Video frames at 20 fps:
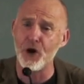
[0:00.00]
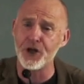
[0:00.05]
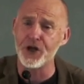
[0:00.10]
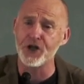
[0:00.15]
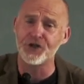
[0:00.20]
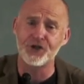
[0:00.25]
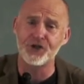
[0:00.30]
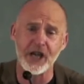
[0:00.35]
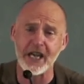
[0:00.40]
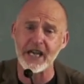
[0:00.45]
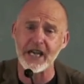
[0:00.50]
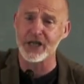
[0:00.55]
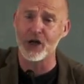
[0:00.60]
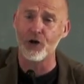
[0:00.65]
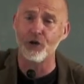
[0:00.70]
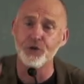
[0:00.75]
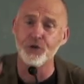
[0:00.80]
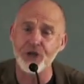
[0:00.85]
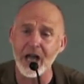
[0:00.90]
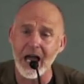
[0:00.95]
you see it,
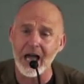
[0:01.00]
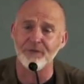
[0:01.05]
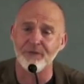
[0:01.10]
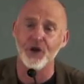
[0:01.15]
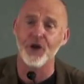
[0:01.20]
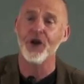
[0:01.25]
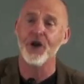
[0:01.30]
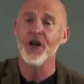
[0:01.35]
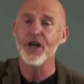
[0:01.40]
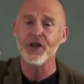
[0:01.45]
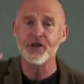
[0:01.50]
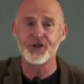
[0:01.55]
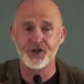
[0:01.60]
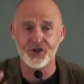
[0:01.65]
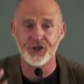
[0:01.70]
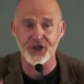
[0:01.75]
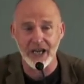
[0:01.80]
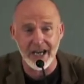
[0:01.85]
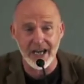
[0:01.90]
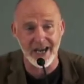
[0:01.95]
you'll never
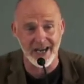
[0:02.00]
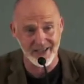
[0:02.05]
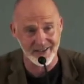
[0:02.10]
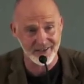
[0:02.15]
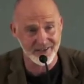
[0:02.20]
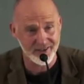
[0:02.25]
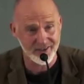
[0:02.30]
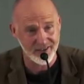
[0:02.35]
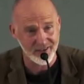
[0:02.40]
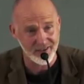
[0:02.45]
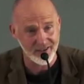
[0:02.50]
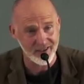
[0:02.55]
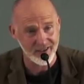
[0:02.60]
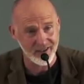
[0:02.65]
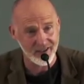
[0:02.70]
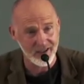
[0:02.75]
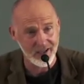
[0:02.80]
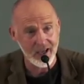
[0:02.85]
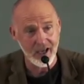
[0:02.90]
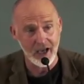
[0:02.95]
see it.
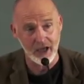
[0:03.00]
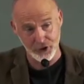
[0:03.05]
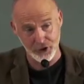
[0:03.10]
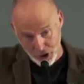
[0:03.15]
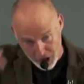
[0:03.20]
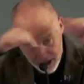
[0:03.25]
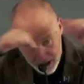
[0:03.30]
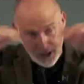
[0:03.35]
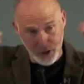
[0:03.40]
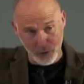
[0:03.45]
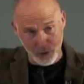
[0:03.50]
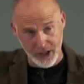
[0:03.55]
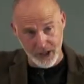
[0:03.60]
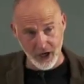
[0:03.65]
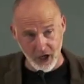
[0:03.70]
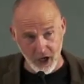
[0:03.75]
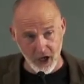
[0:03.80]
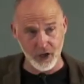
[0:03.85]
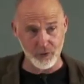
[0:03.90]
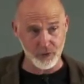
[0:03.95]
And here we
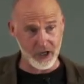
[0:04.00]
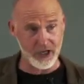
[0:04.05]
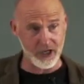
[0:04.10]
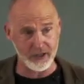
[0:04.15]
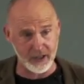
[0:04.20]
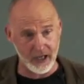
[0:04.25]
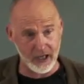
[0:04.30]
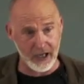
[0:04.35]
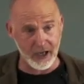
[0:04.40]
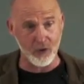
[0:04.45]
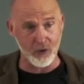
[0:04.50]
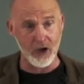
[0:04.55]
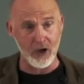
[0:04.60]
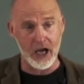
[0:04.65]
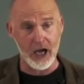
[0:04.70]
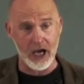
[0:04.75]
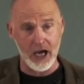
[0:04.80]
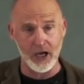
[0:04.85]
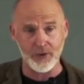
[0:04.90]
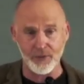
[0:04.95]
are right now, and